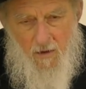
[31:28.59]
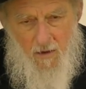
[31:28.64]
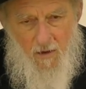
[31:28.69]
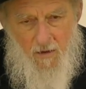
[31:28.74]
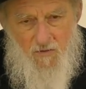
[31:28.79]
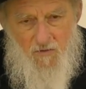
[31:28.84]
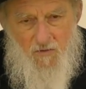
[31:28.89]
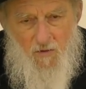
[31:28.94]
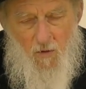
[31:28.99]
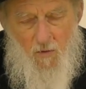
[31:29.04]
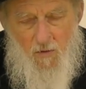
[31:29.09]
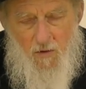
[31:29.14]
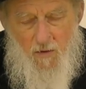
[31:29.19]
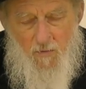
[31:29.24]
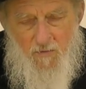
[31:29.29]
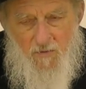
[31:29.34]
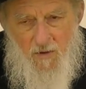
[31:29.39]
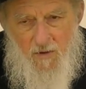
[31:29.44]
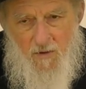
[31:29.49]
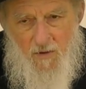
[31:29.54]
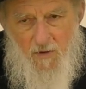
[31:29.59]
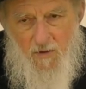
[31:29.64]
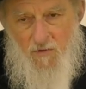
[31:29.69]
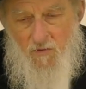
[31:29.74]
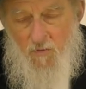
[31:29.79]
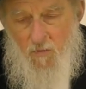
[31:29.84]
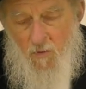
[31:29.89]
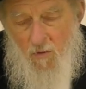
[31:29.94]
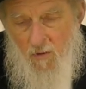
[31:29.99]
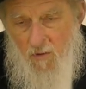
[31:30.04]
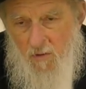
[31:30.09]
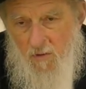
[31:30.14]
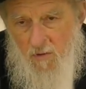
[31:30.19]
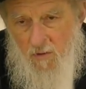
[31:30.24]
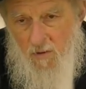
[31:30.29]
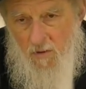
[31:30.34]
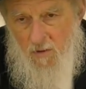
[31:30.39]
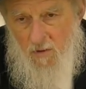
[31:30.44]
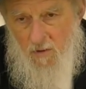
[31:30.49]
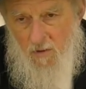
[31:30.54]
A soul comes into this world
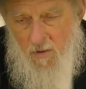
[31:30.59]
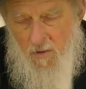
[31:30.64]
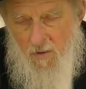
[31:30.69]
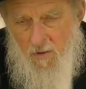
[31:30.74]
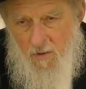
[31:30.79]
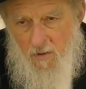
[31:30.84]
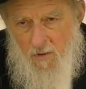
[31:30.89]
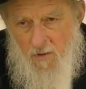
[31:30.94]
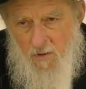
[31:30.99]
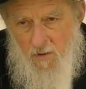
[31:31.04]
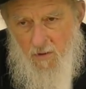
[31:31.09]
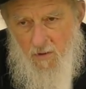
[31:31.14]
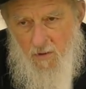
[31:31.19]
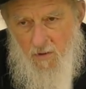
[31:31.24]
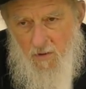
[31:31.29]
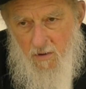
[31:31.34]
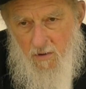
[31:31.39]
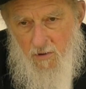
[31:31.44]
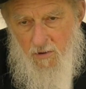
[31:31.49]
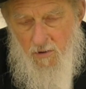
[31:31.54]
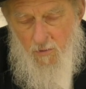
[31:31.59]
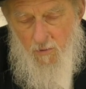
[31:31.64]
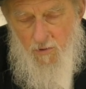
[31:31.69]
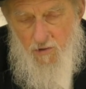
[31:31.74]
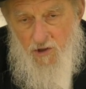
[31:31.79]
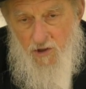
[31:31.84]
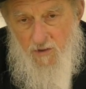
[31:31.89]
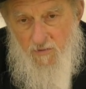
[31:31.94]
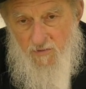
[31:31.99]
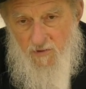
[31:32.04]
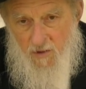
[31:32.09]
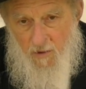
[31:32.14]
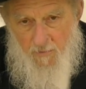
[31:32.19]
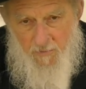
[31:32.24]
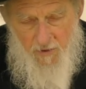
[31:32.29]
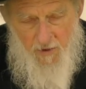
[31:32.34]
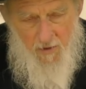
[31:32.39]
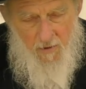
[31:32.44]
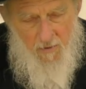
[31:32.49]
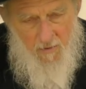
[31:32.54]
to achieve
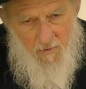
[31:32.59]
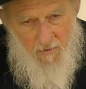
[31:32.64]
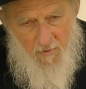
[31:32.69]
something,